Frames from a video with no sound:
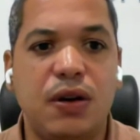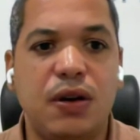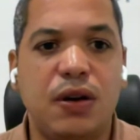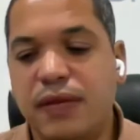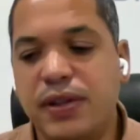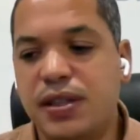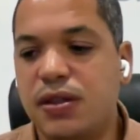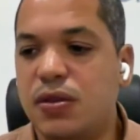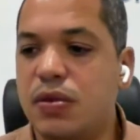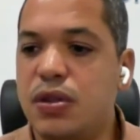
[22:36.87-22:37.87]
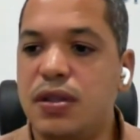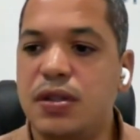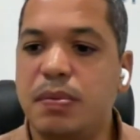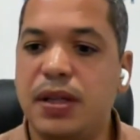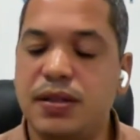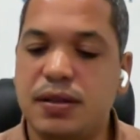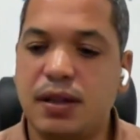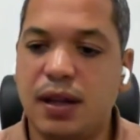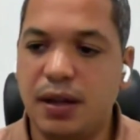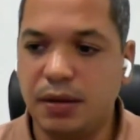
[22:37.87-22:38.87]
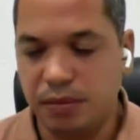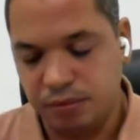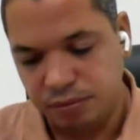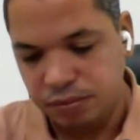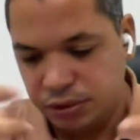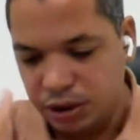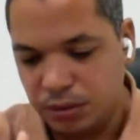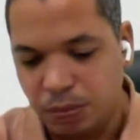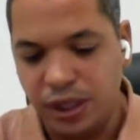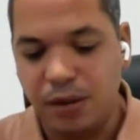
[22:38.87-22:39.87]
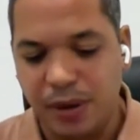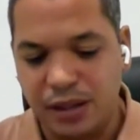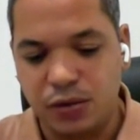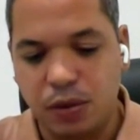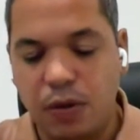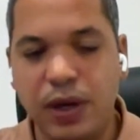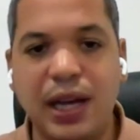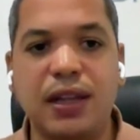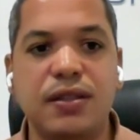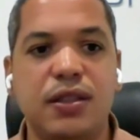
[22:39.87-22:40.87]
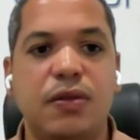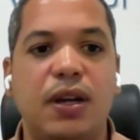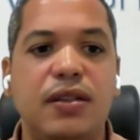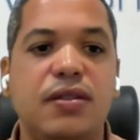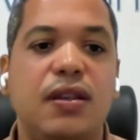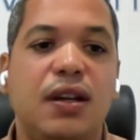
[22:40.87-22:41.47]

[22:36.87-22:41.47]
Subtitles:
these kind of institutions, but just bringing back to our reality, right?